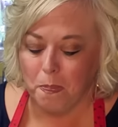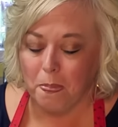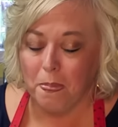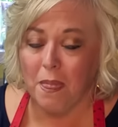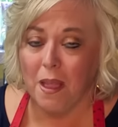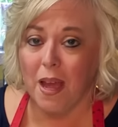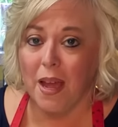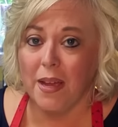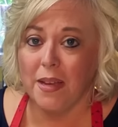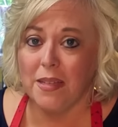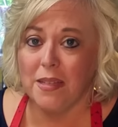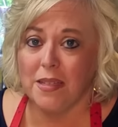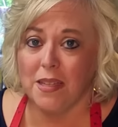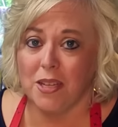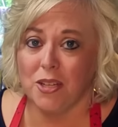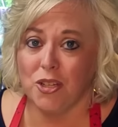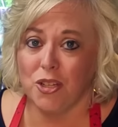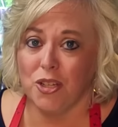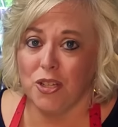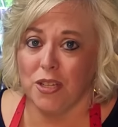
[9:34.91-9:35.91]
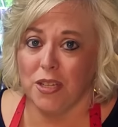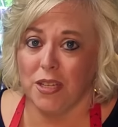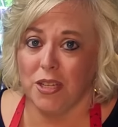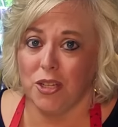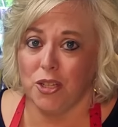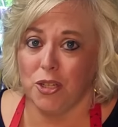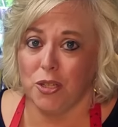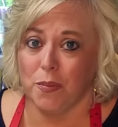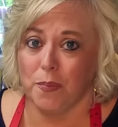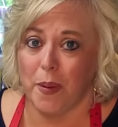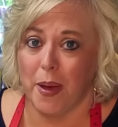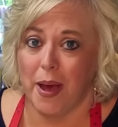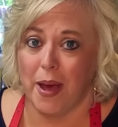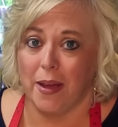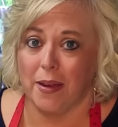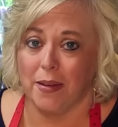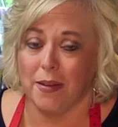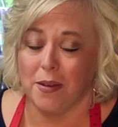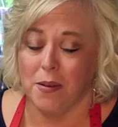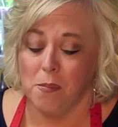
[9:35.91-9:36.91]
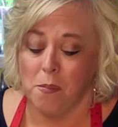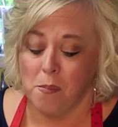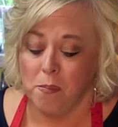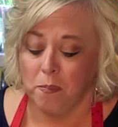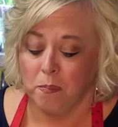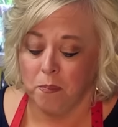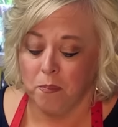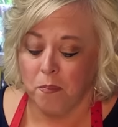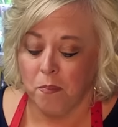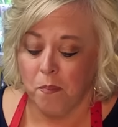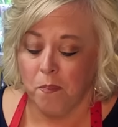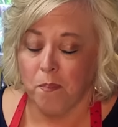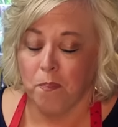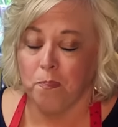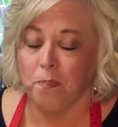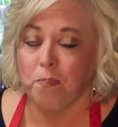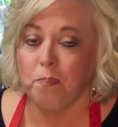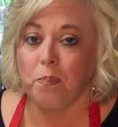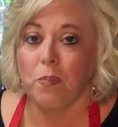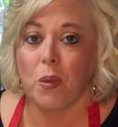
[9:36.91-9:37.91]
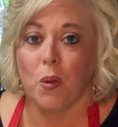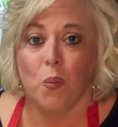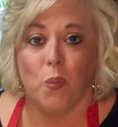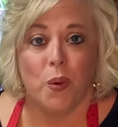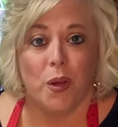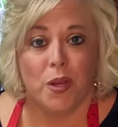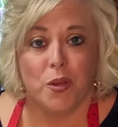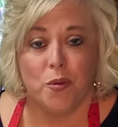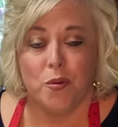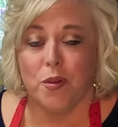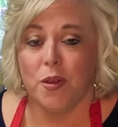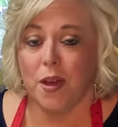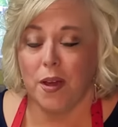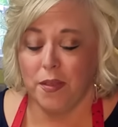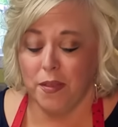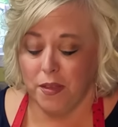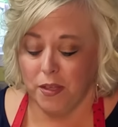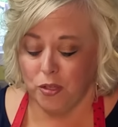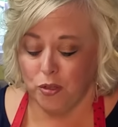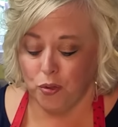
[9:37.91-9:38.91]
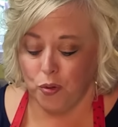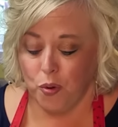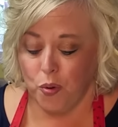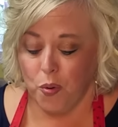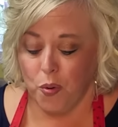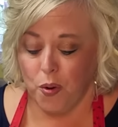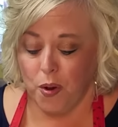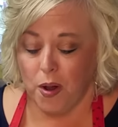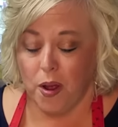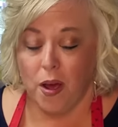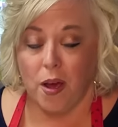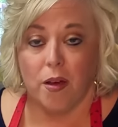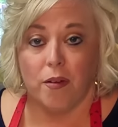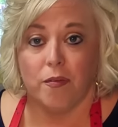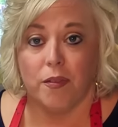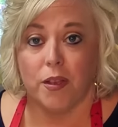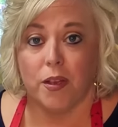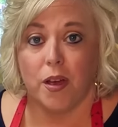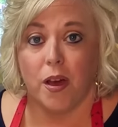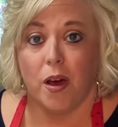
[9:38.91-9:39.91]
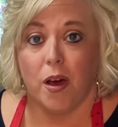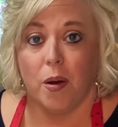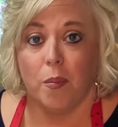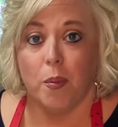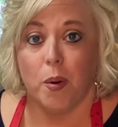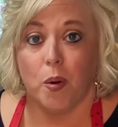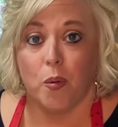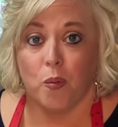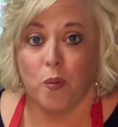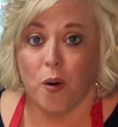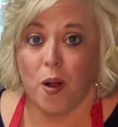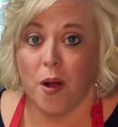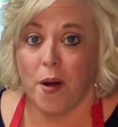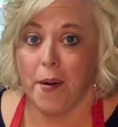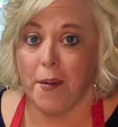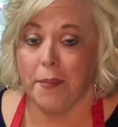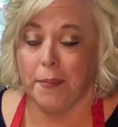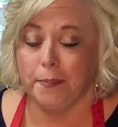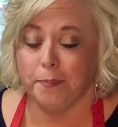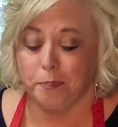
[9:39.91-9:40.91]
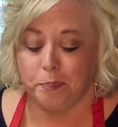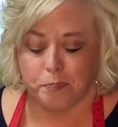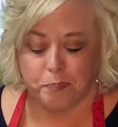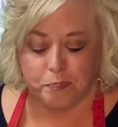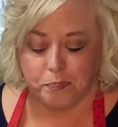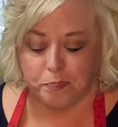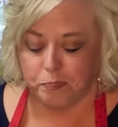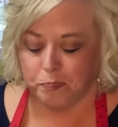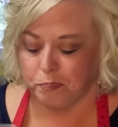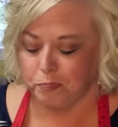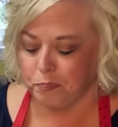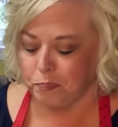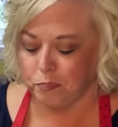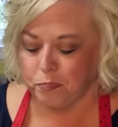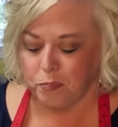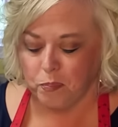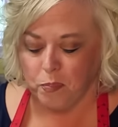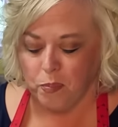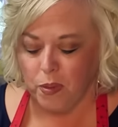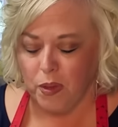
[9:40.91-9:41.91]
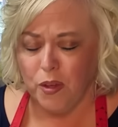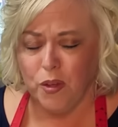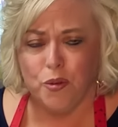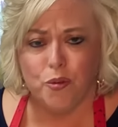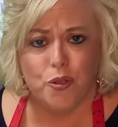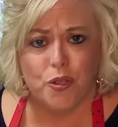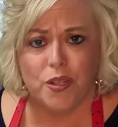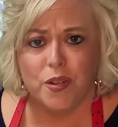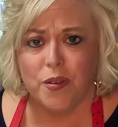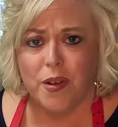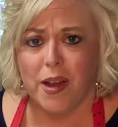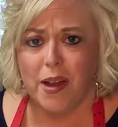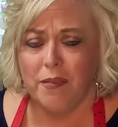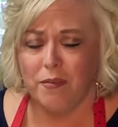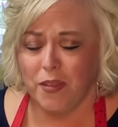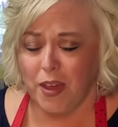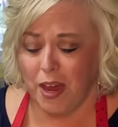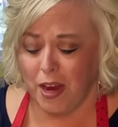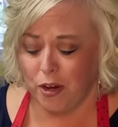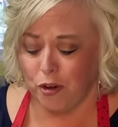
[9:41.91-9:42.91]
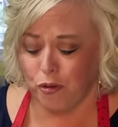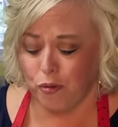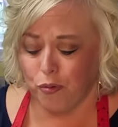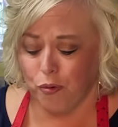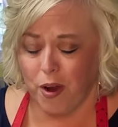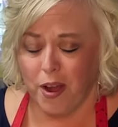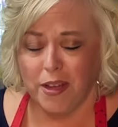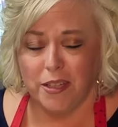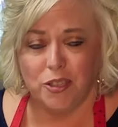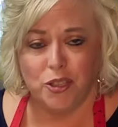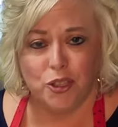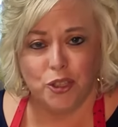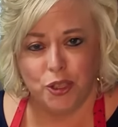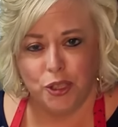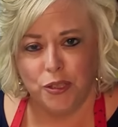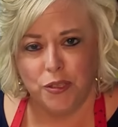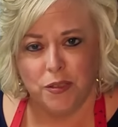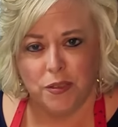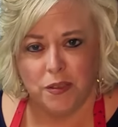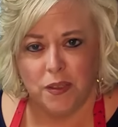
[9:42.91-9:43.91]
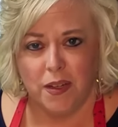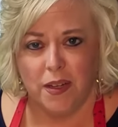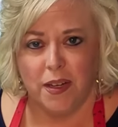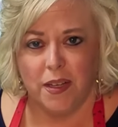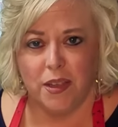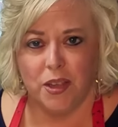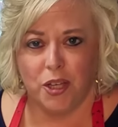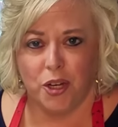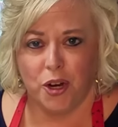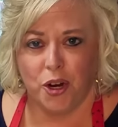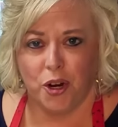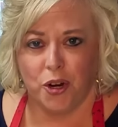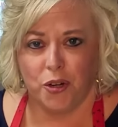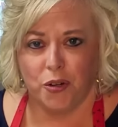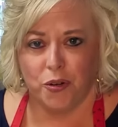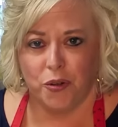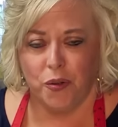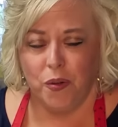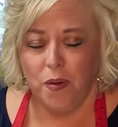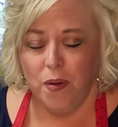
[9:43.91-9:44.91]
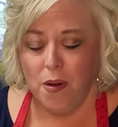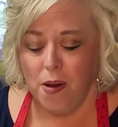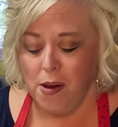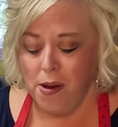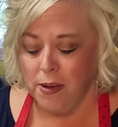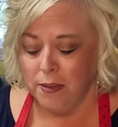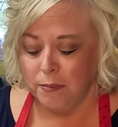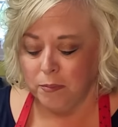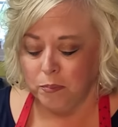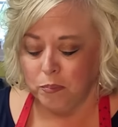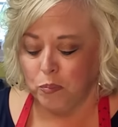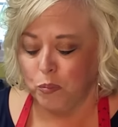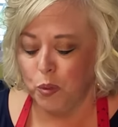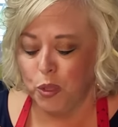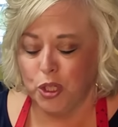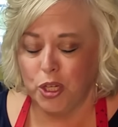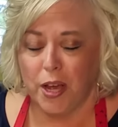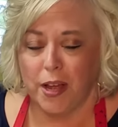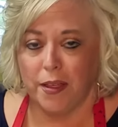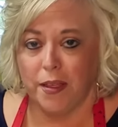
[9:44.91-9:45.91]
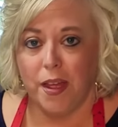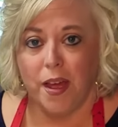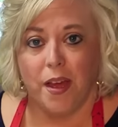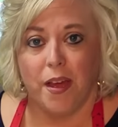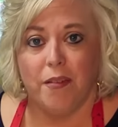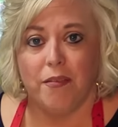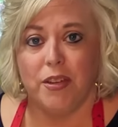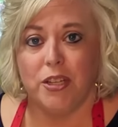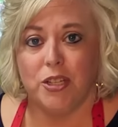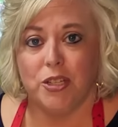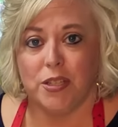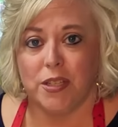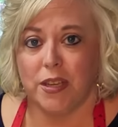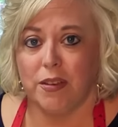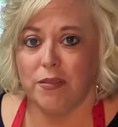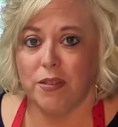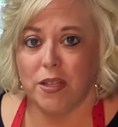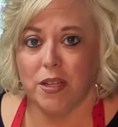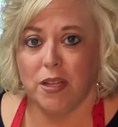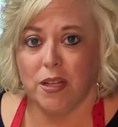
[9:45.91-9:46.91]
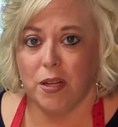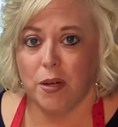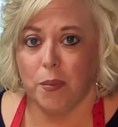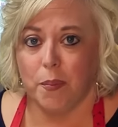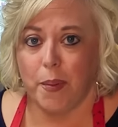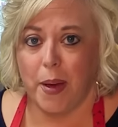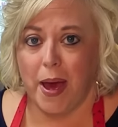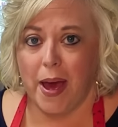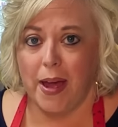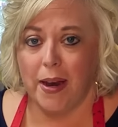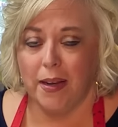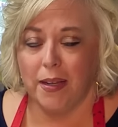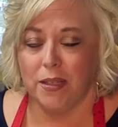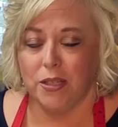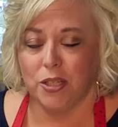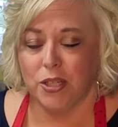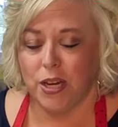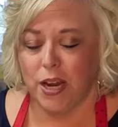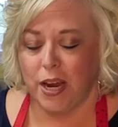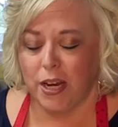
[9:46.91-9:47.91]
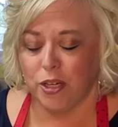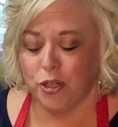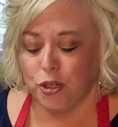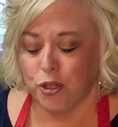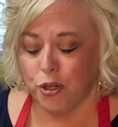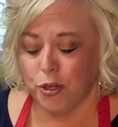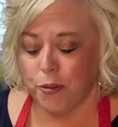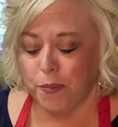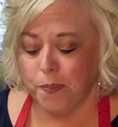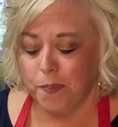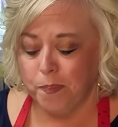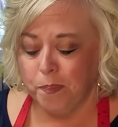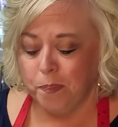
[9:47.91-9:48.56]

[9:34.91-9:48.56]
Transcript: That is such a delicious bite. When you cut this corn off the cob raw, you still have that crunch in the kernel, which I love. It just gives it a little bite, a little texture.